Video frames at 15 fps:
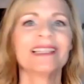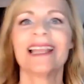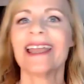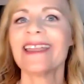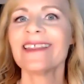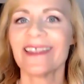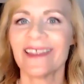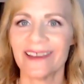
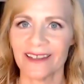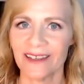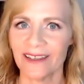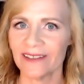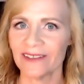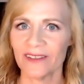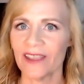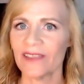playing
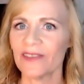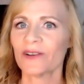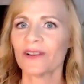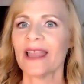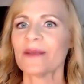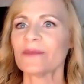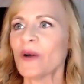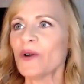and they're
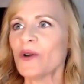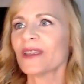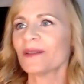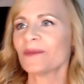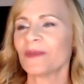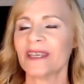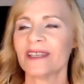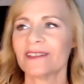like
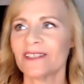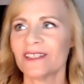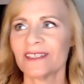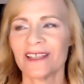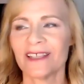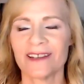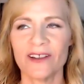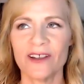poking me, and she's
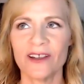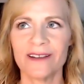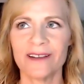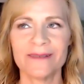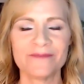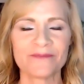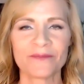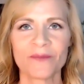like,
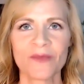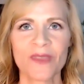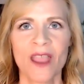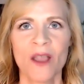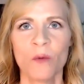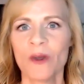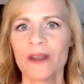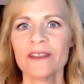
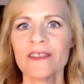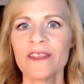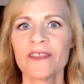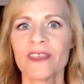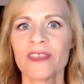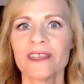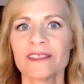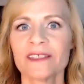one of the
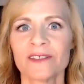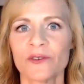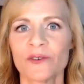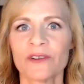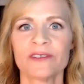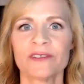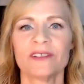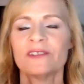things in
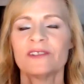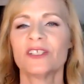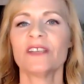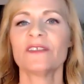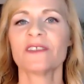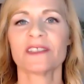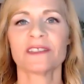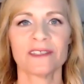order to
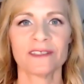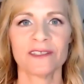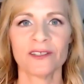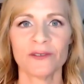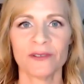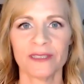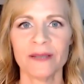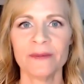achieve this is
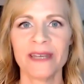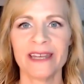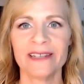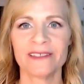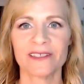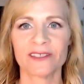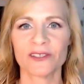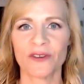to
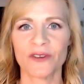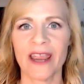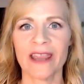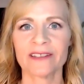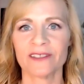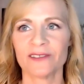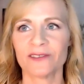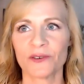eliminate
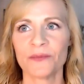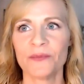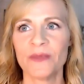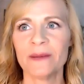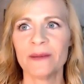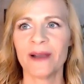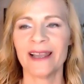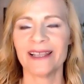distractions or
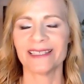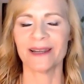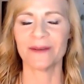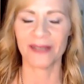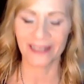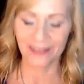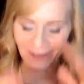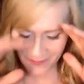minimize. And I'm
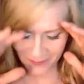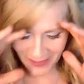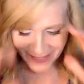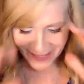like, oh